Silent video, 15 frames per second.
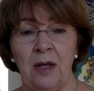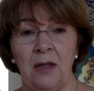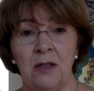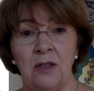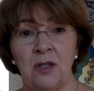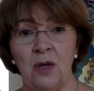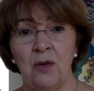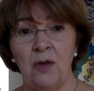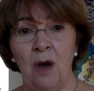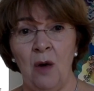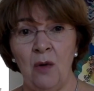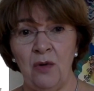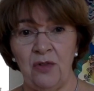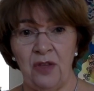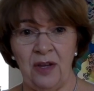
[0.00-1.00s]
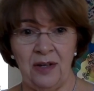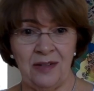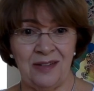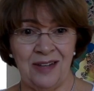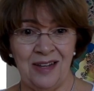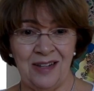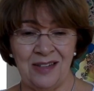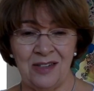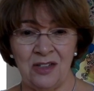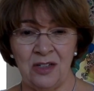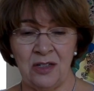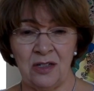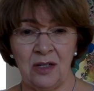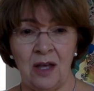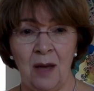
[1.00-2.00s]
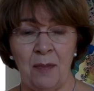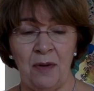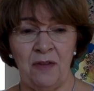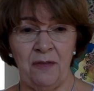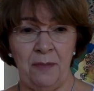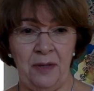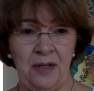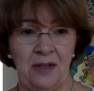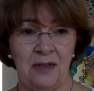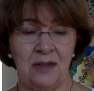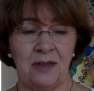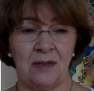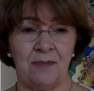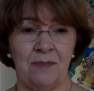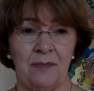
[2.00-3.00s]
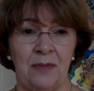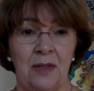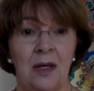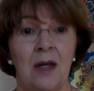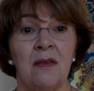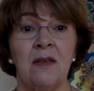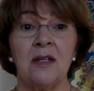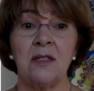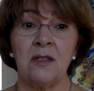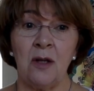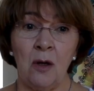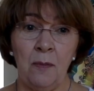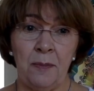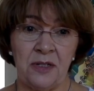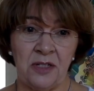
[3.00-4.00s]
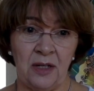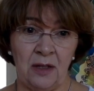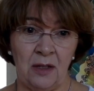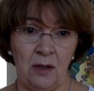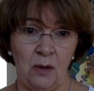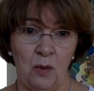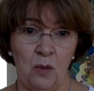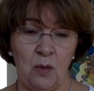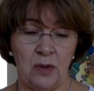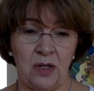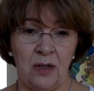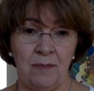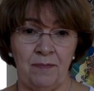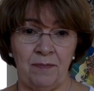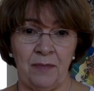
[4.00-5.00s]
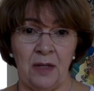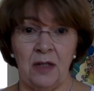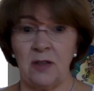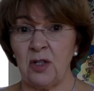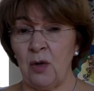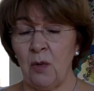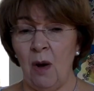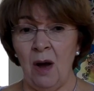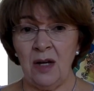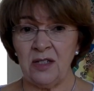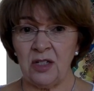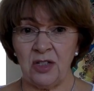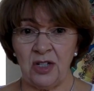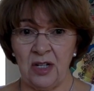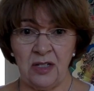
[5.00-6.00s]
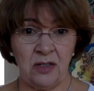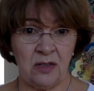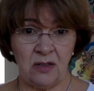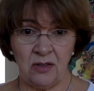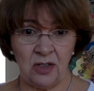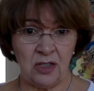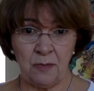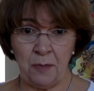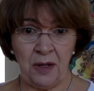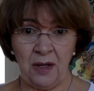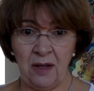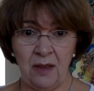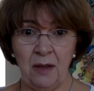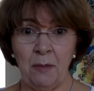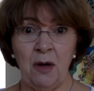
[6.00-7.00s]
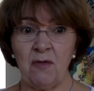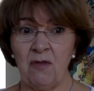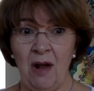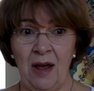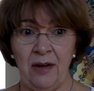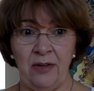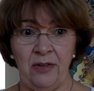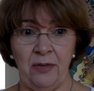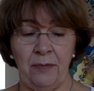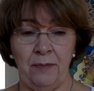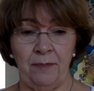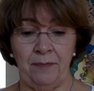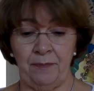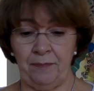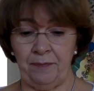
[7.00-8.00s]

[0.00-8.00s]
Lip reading: So the whole thing takes just a couple of minutes. There's no particular order, so I suggest just picking them at random.